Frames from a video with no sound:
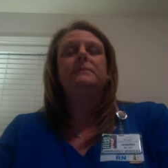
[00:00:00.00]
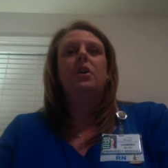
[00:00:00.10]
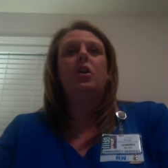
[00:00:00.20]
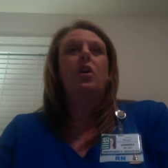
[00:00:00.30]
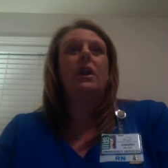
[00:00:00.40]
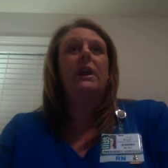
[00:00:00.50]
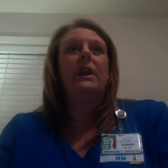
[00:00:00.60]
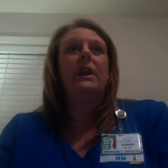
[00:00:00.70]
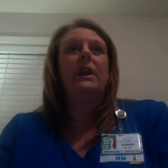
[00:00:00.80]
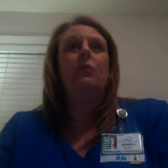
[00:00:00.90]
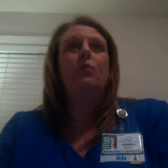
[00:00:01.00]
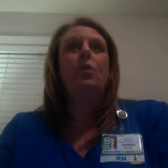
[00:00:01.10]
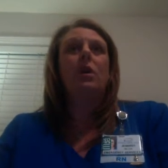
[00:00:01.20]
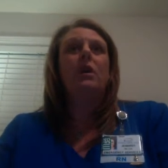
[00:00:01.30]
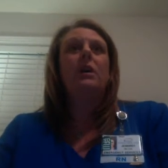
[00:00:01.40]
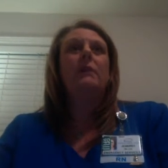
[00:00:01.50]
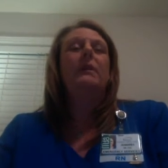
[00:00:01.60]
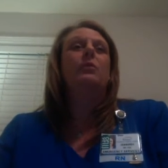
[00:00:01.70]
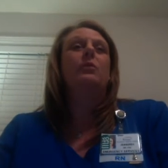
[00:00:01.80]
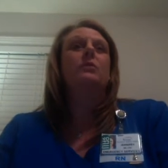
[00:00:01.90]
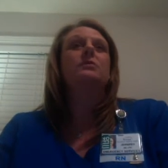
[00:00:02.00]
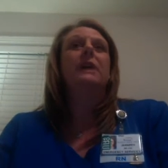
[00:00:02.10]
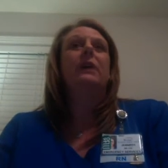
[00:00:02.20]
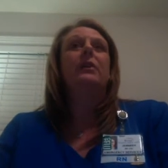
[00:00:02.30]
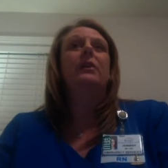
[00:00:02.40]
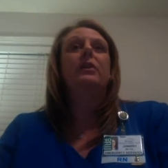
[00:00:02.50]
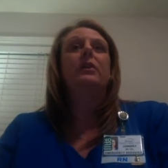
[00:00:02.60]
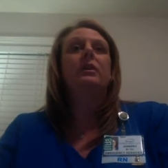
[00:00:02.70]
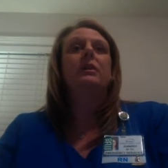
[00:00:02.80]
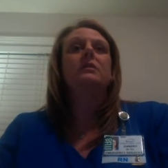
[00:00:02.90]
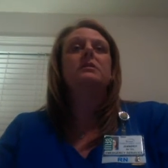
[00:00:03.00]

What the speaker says: cardiac workup that rules out their heart.